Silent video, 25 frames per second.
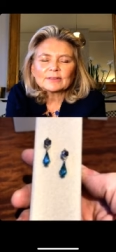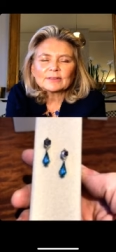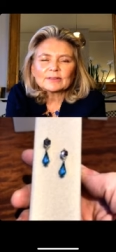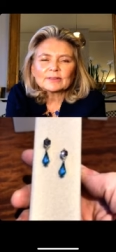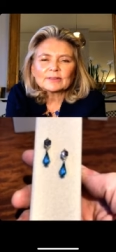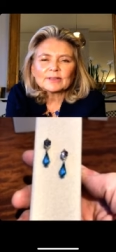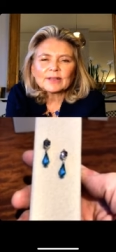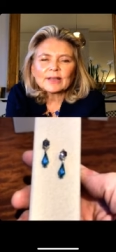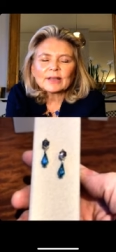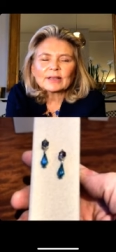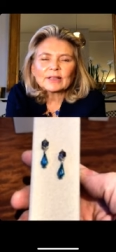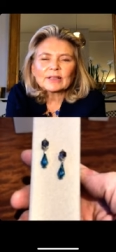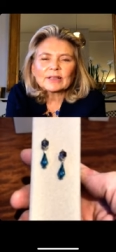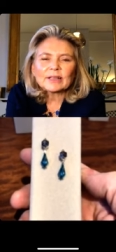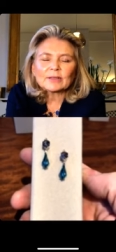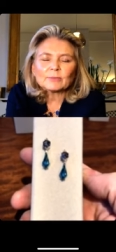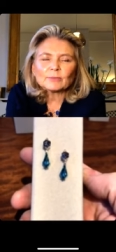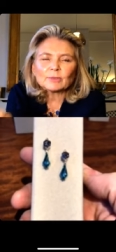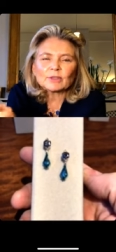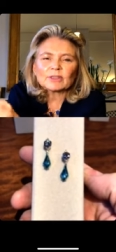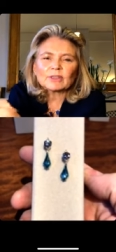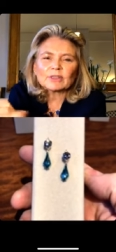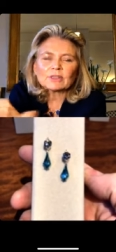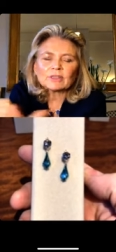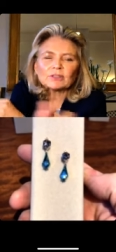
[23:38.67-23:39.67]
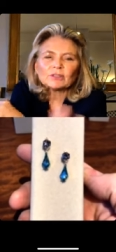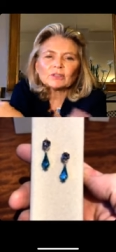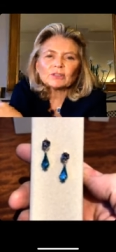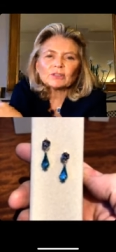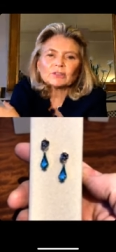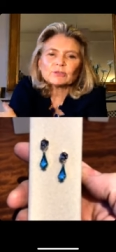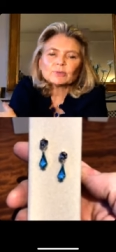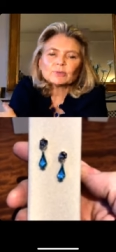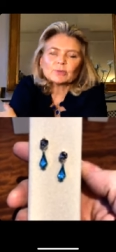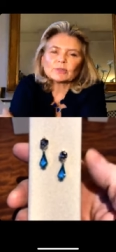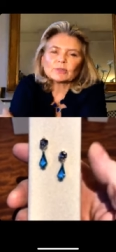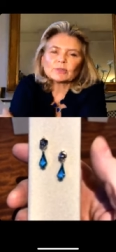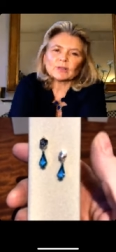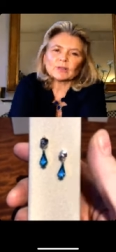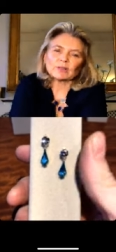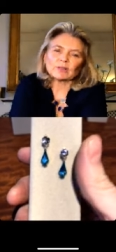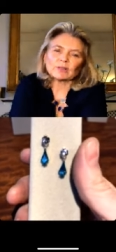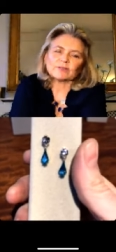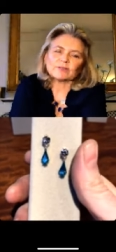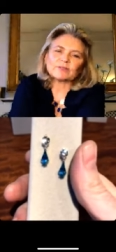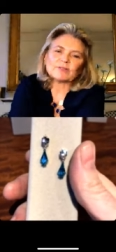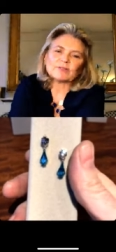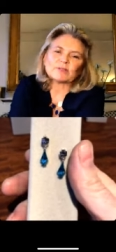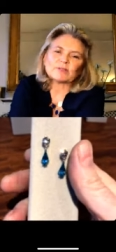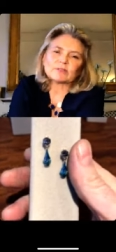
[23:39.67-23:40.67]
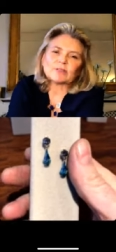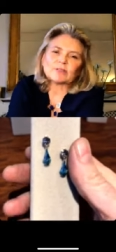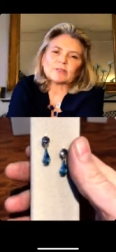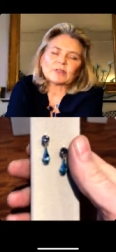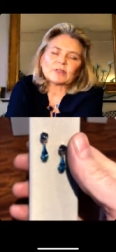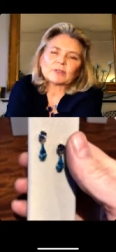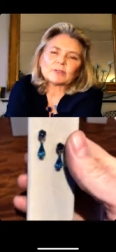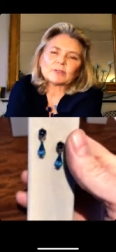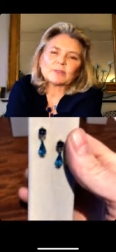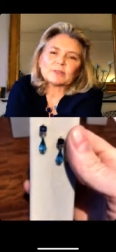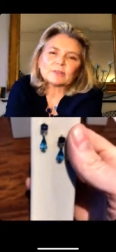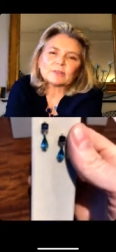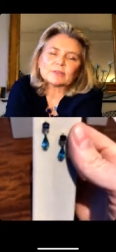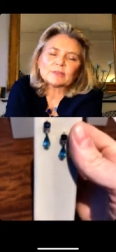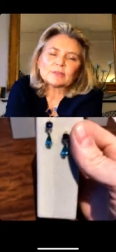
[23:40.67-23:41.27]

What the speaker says: And again, what an unusual cut for the zircon.